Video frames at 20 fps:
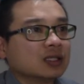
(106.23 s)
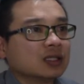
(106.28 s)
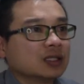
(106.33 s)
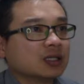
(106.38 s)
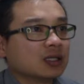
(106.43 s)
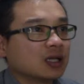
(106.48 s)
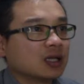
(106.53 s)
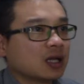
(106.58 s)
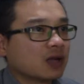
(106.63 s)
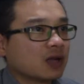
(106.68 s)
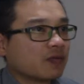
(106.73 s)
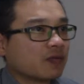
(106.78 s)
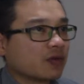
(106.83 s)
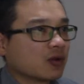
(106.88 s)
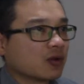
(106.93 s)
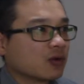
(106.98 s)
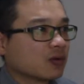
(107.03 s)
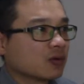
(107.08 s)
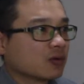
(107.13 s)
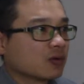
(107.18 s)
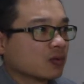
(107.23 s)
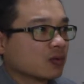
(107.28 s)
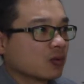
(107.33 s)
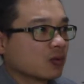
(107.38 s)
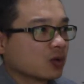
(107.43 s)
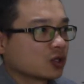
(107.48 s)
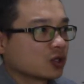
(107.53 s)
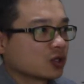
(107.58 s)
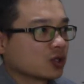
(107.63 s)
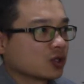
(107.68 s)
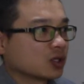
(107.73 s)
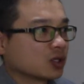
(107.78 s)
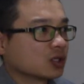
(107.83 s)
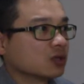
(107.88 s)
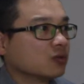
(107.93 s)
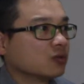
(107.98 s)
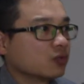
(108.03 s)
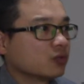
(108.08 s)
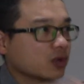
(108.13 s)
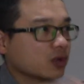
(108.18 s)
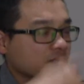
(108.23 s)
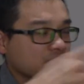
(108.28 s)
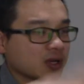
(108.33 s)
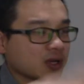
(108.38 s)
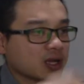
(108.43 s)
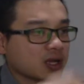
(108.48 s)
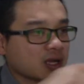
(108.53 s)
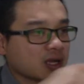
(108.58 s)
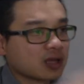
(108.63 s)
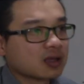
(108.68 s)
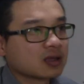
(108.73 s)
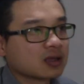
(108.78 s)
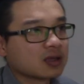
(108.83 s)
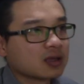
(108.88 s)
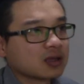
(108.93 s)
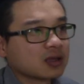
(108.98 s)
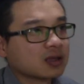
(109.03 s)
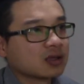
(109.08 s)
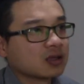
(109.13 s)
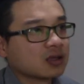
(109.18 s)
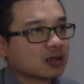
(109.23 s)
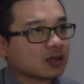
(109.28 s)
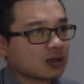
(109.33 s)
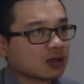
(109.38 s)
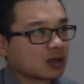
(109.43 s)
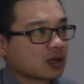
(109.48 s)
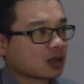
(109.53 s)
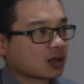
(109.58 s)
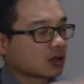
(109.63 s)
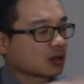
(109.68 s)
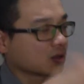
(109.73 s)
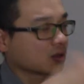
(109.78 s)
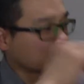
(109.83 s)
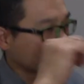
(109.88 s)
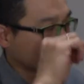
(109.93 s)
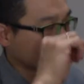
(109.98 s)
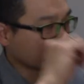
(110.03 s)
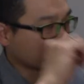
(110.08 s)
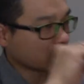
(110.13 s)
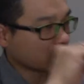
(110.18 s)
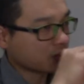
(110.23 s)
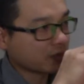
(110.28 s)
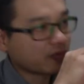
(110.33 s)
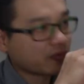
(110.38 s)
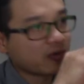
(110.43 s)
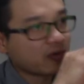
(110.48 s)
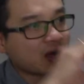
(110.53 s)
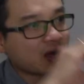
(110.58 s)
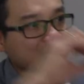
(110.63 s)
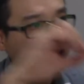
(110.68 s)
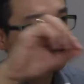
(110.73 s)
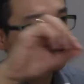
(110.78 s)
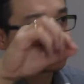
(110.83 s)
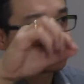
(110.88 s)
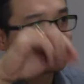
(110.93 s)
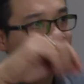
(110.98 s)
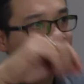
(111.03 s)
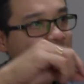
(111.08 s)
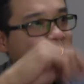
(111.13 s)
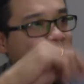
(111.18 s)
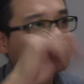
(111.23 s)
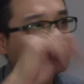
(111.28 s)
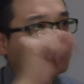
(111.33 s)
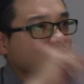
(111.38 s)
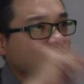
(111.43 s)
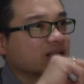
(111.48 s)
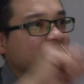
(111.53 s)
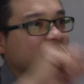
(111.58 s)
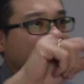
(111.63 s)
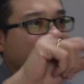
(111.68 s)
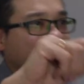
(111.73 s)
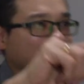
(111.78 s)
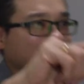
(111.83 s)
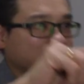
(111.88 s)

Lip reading: Now, if you're watching replay, you can do it a bit faster, speed up,